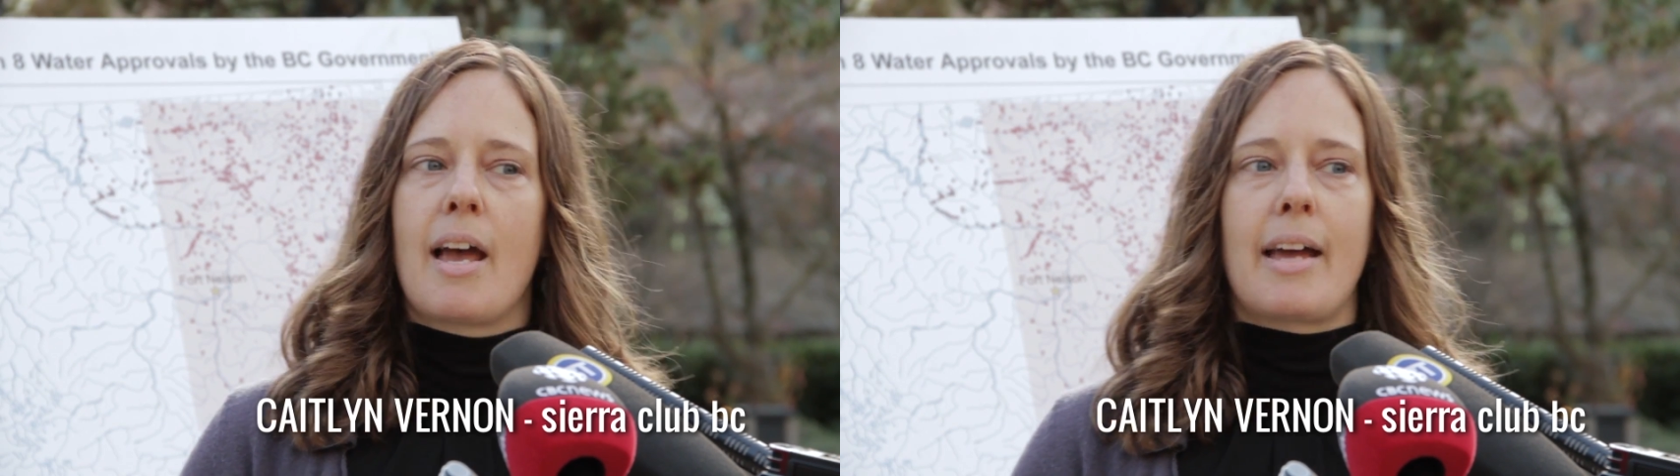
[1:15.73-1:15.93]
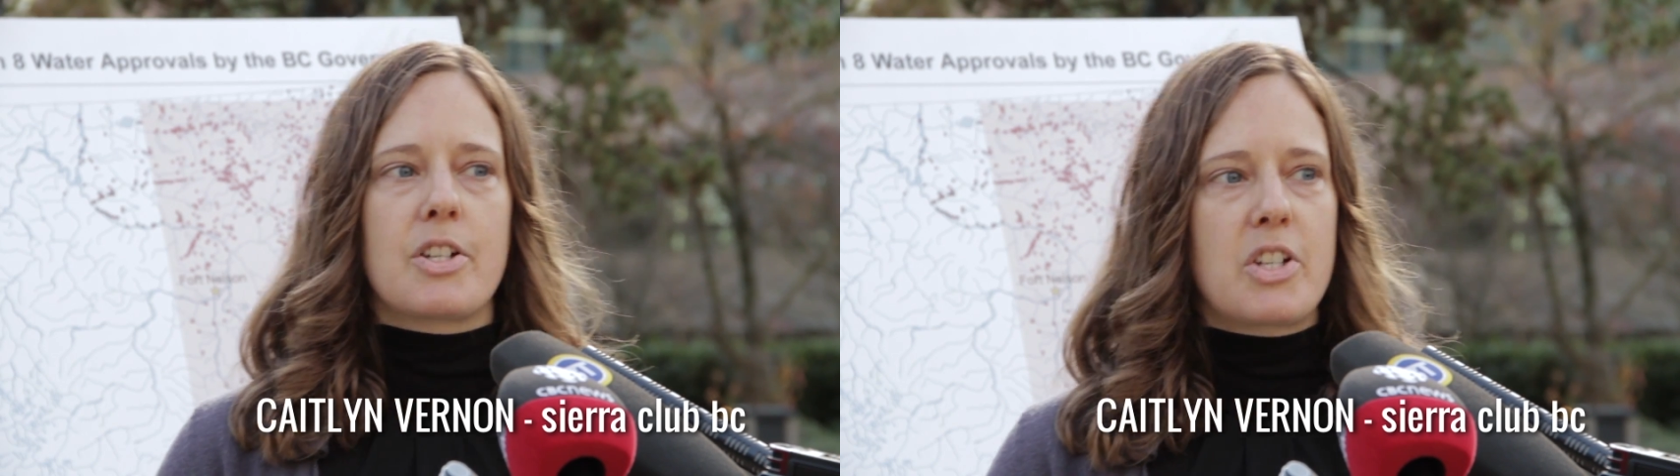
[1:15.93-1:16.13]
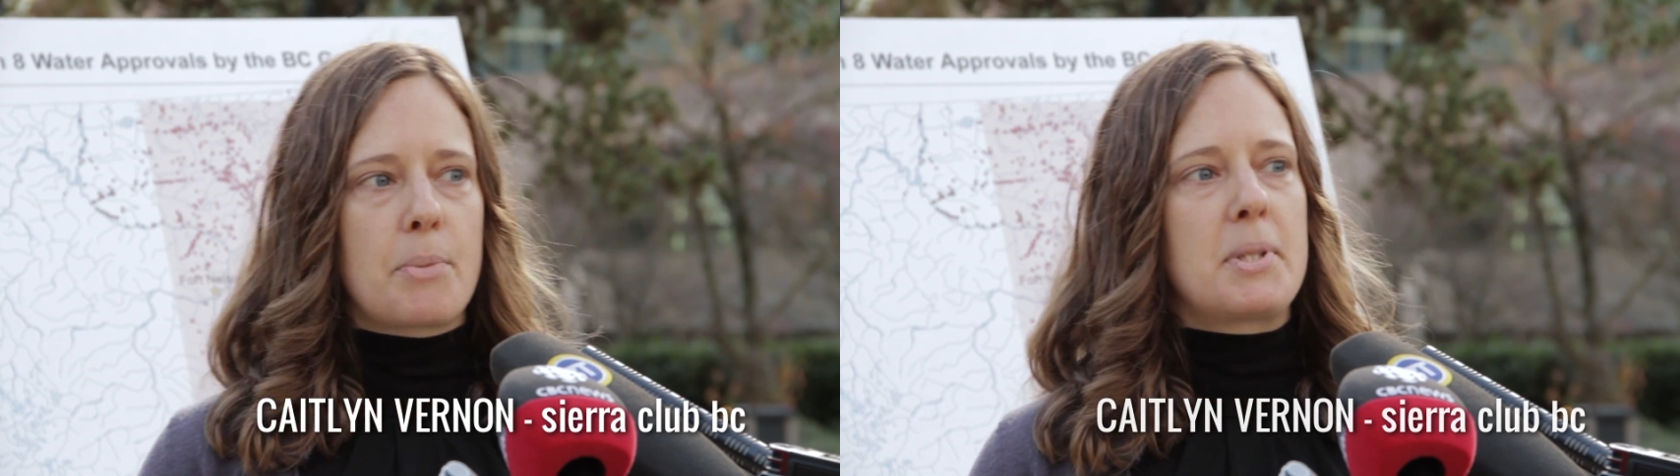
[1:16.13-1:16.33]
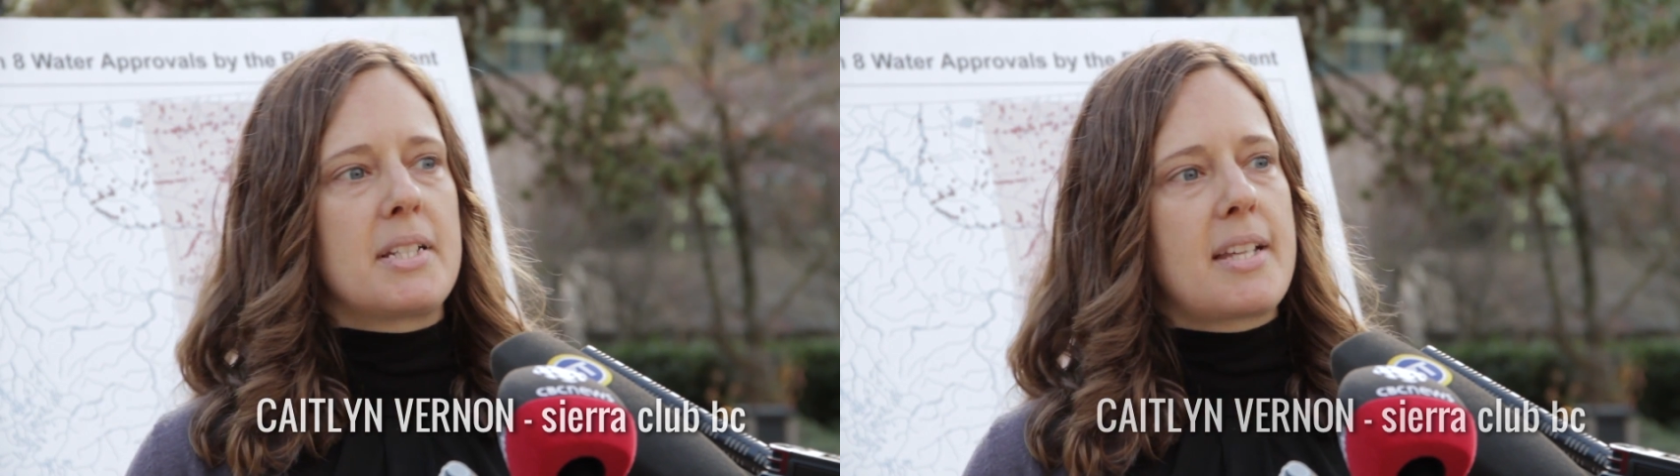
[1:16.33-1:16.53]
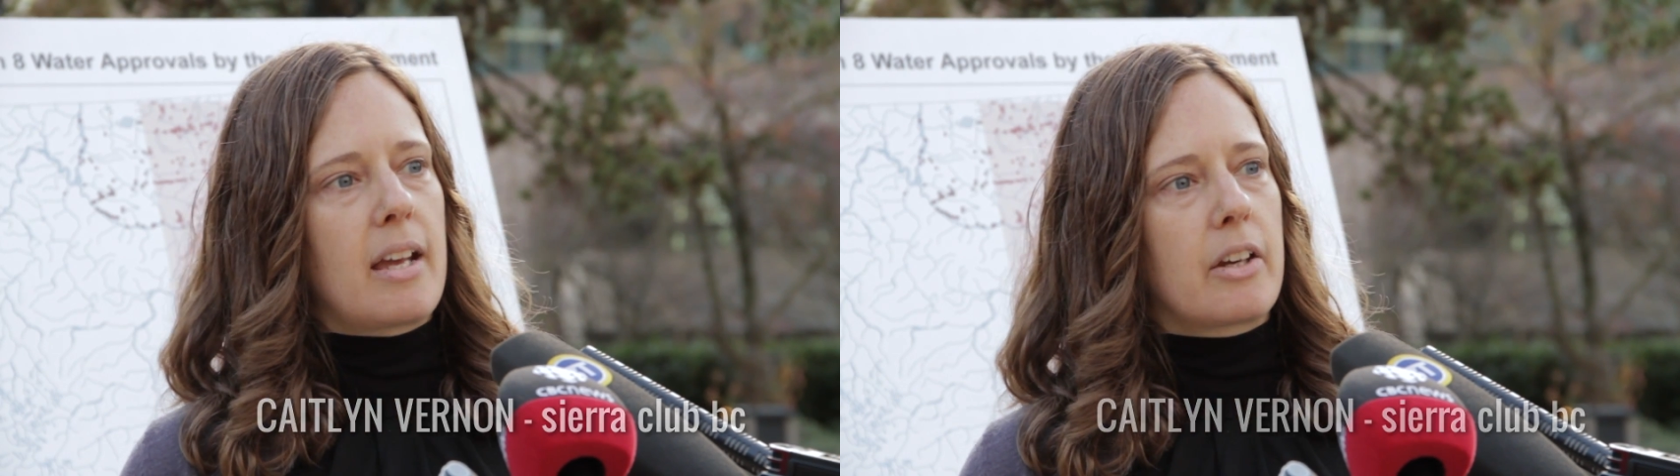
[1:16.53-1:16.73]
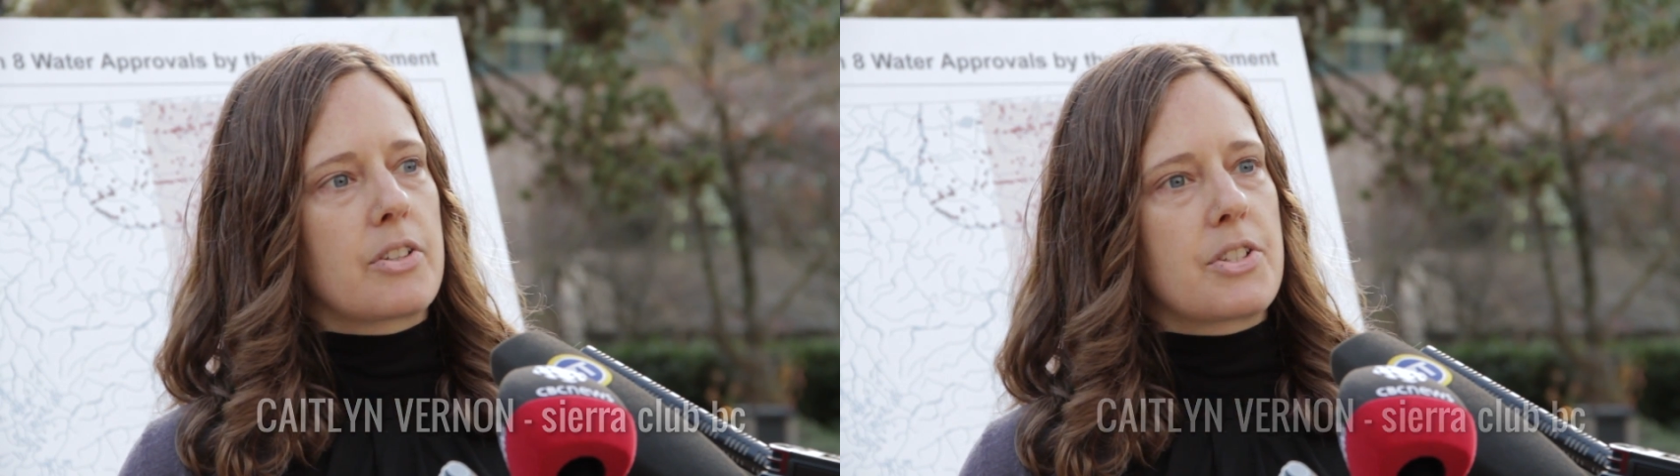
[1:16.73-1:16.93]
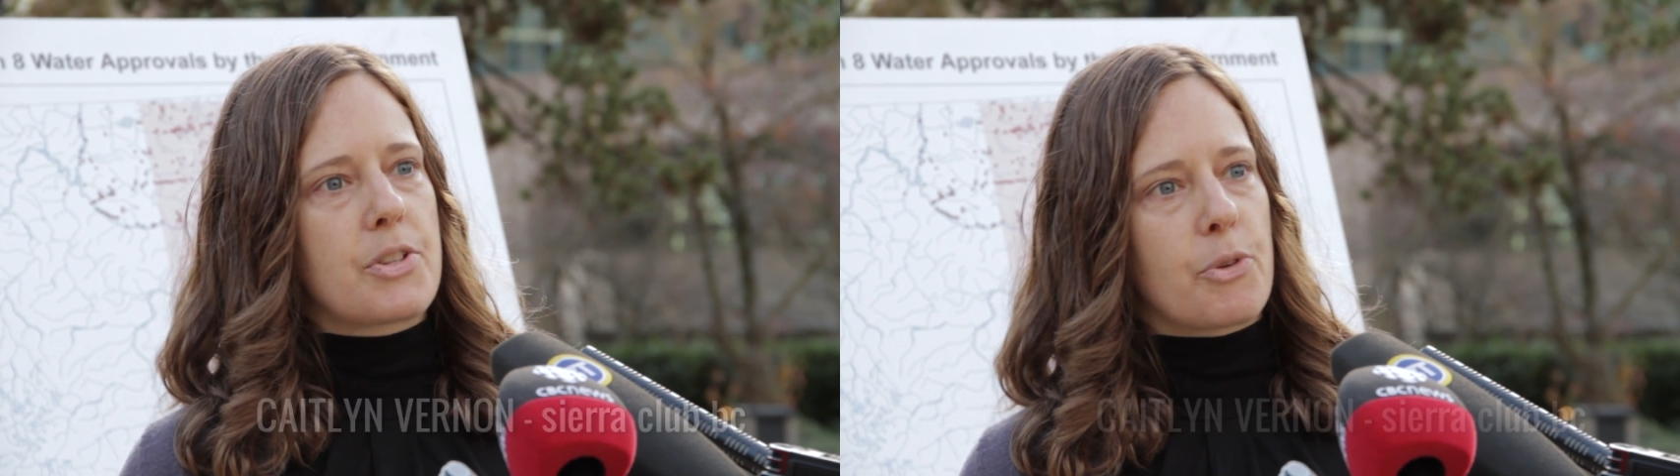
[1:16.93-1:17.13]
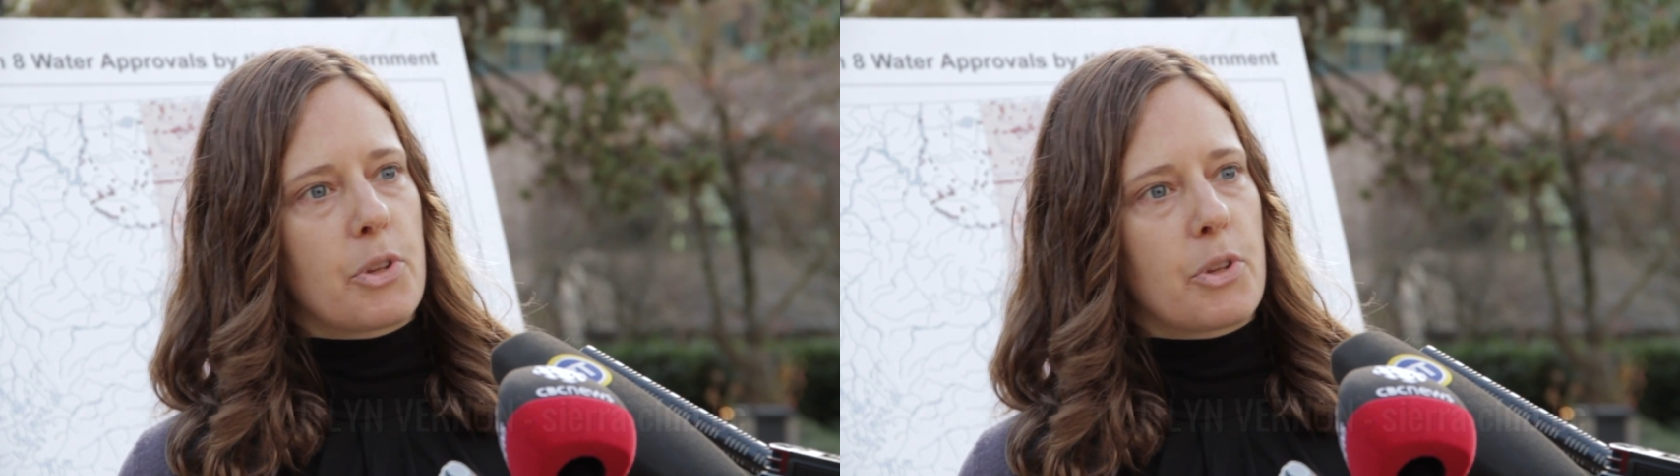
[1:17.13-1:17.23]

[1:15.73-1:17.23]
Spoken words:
and shipped in tankers through